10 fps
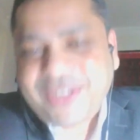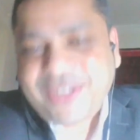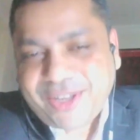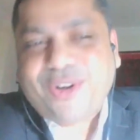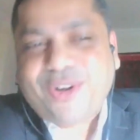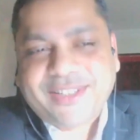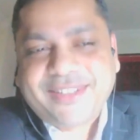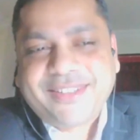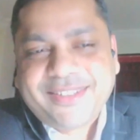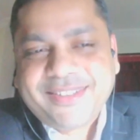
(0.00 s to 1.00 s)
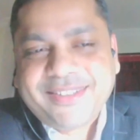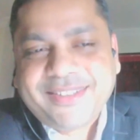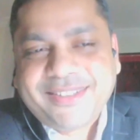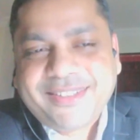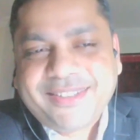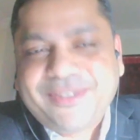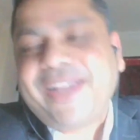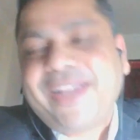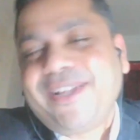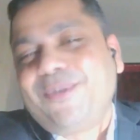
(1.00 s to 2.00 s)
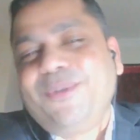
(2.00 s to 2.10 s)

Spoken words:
Joerg Otzen to take us through